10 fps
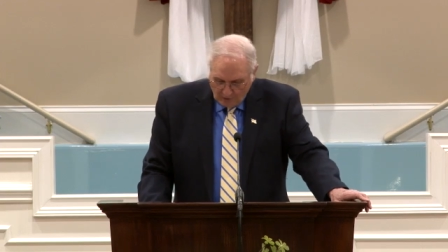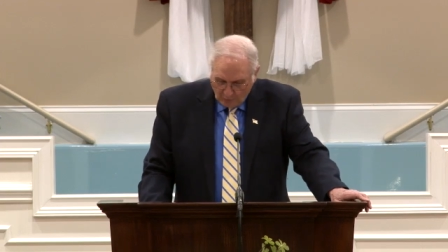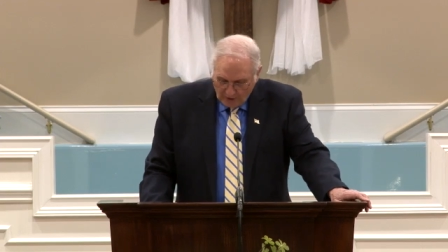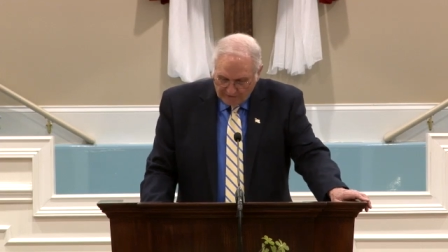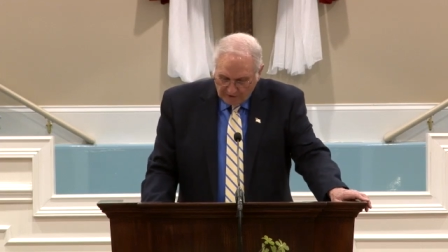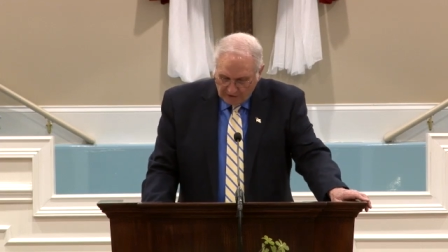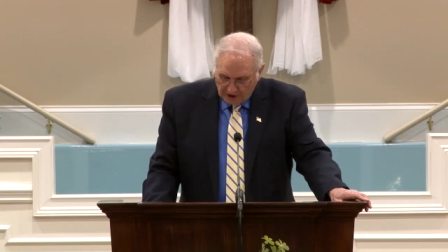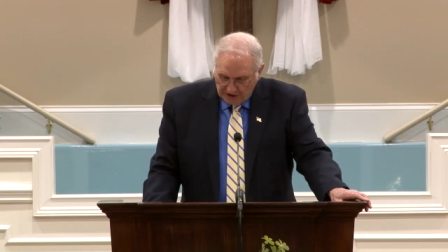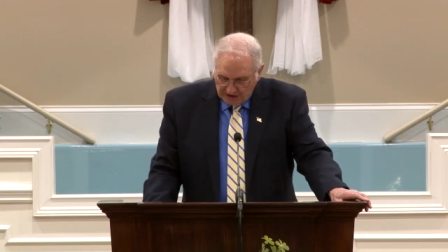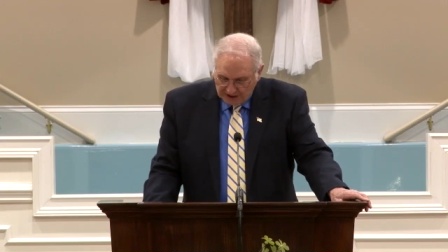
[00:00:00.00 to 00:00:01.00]
weather
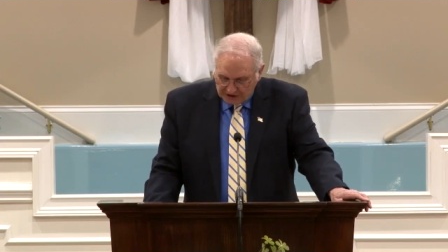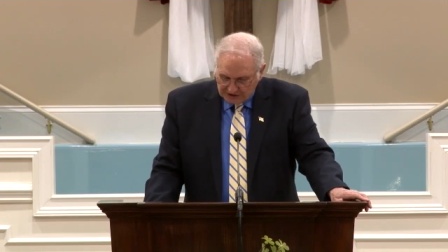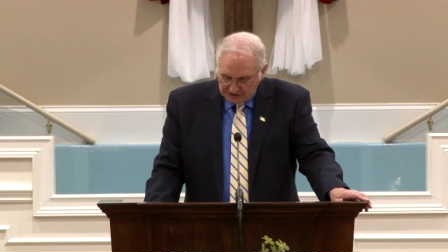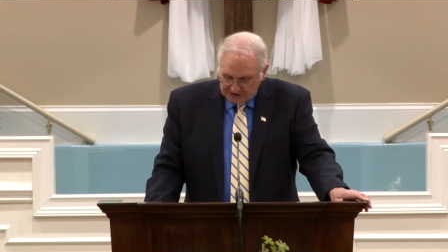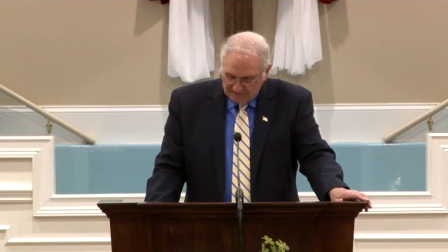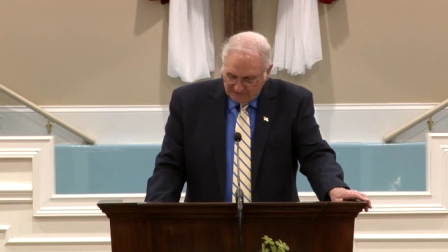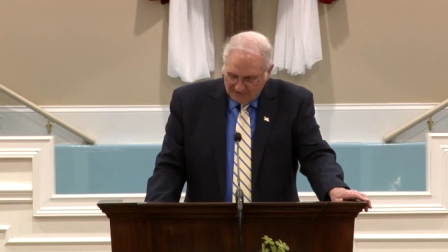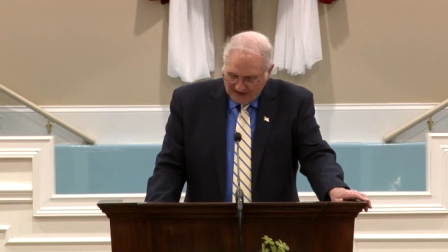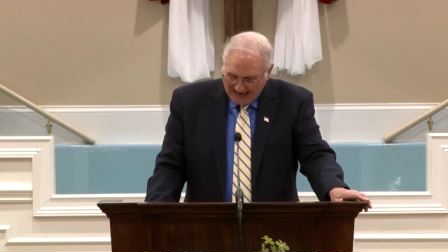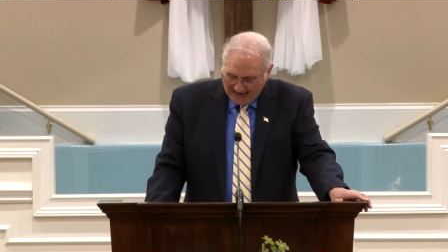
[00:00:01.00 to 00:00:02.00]
conditions, and
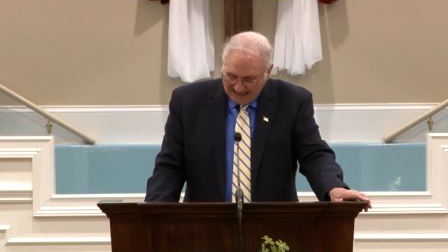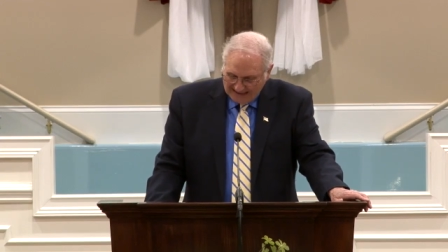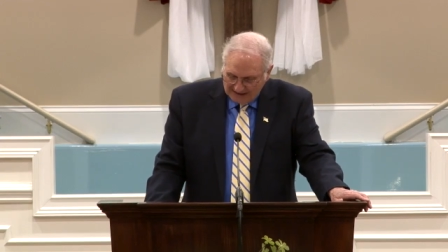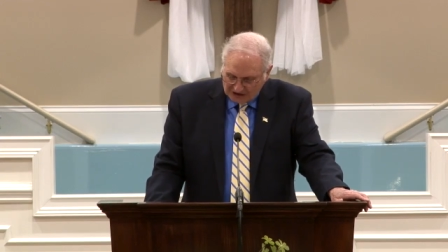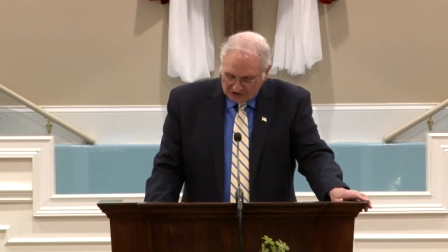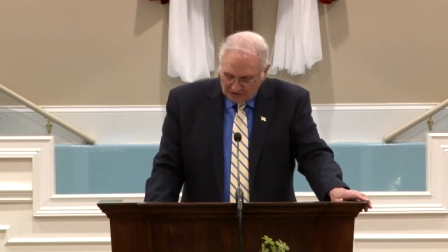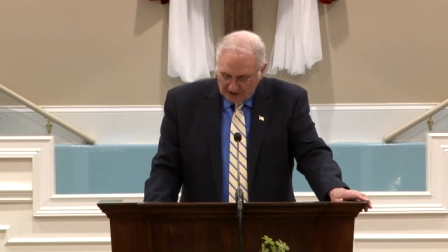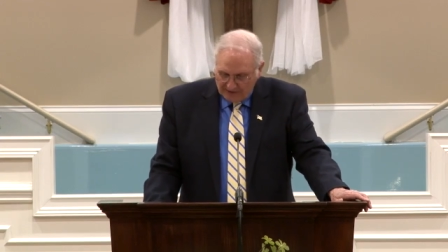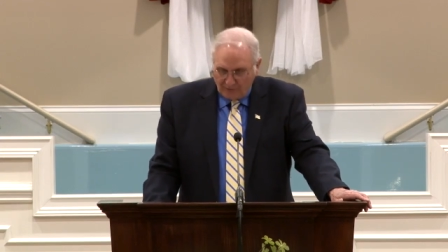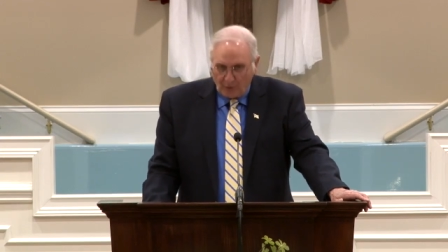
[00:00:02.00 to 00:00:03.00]
fan
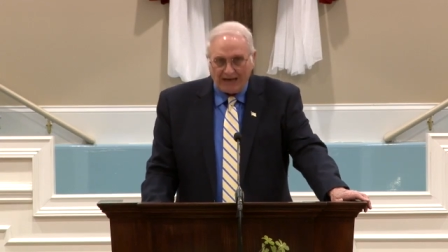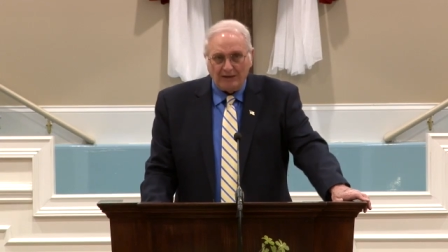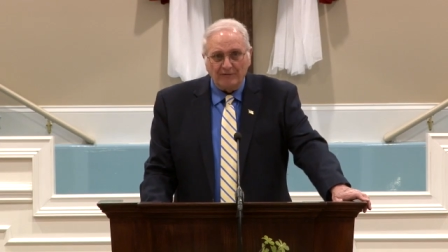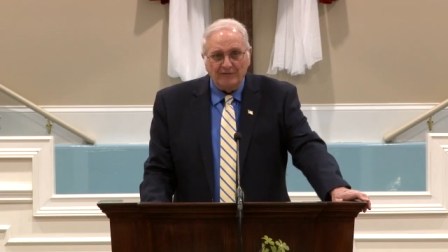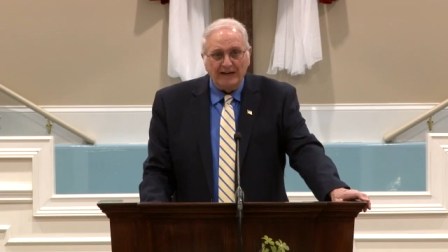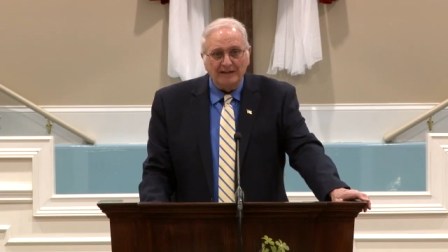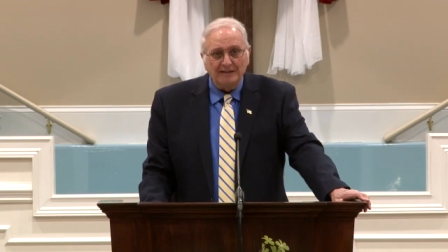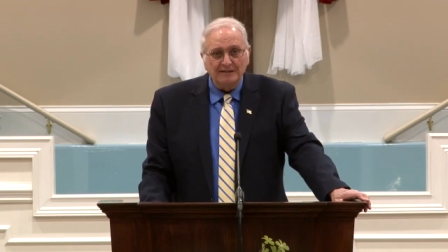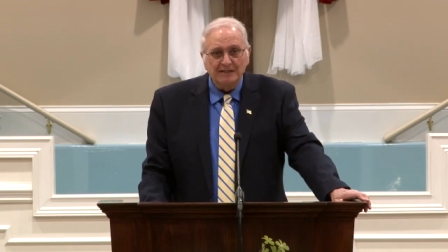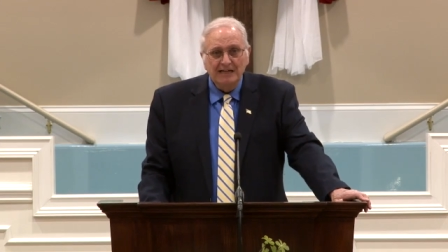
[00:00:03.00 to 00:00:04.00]
destructive
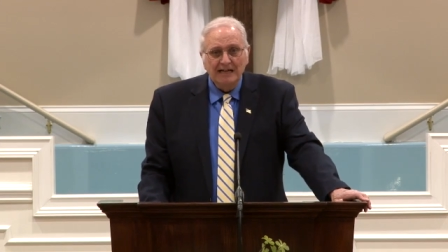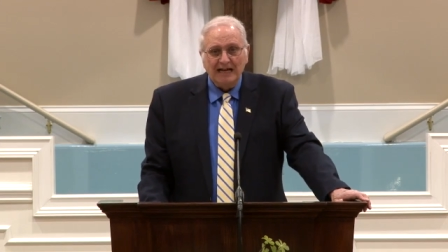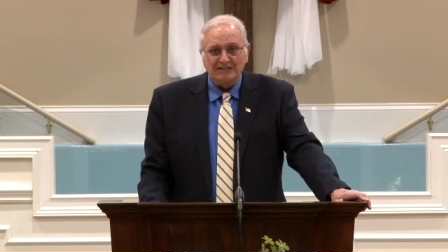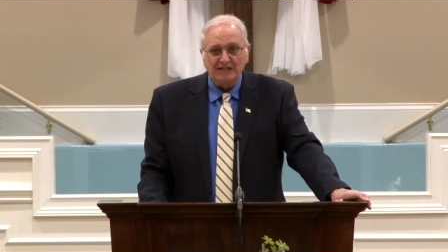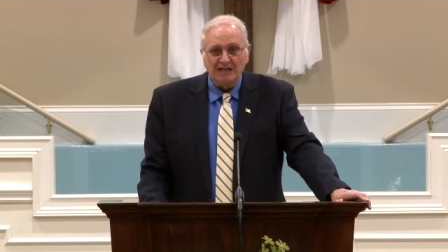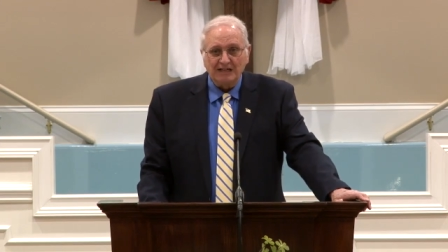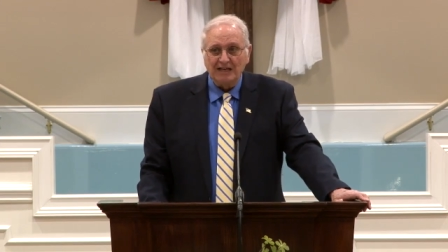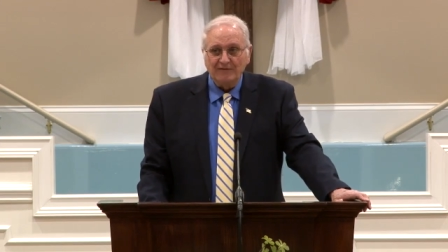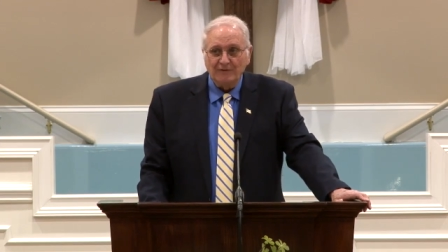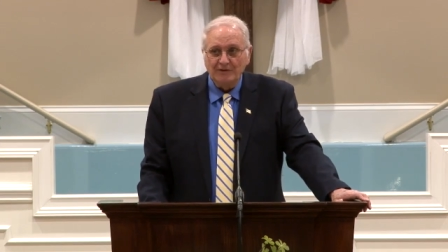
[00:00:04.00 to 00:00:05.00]
wildfires. Has not
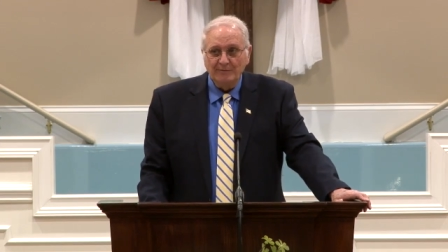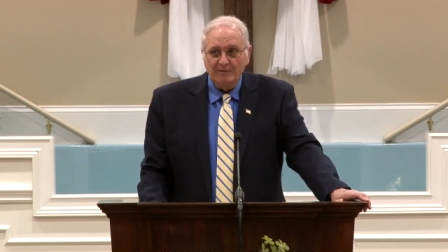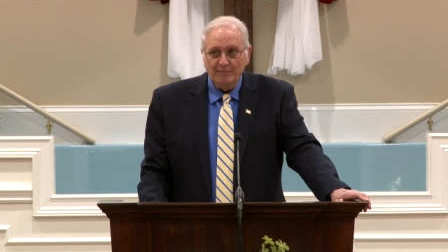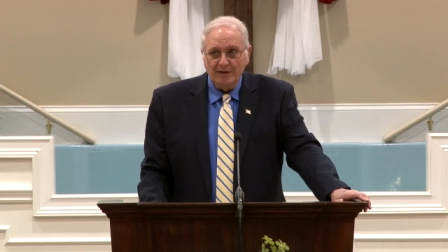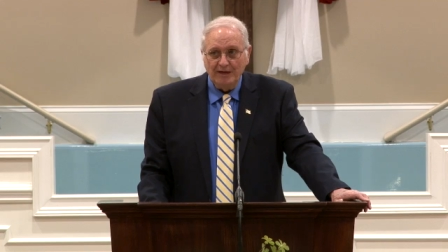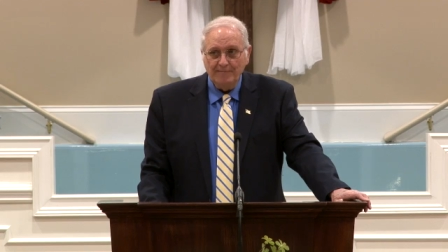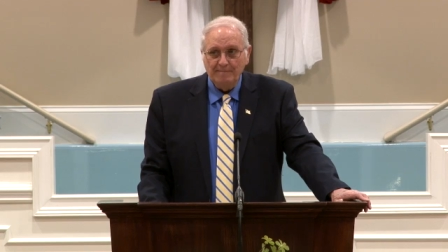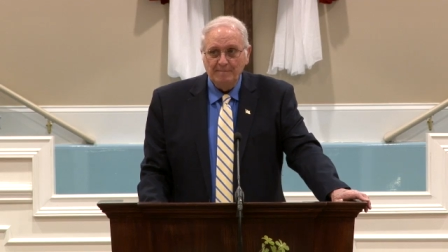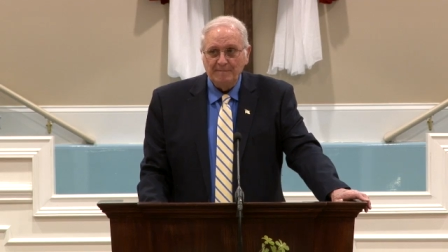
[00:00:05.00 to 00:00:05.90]
California been burning?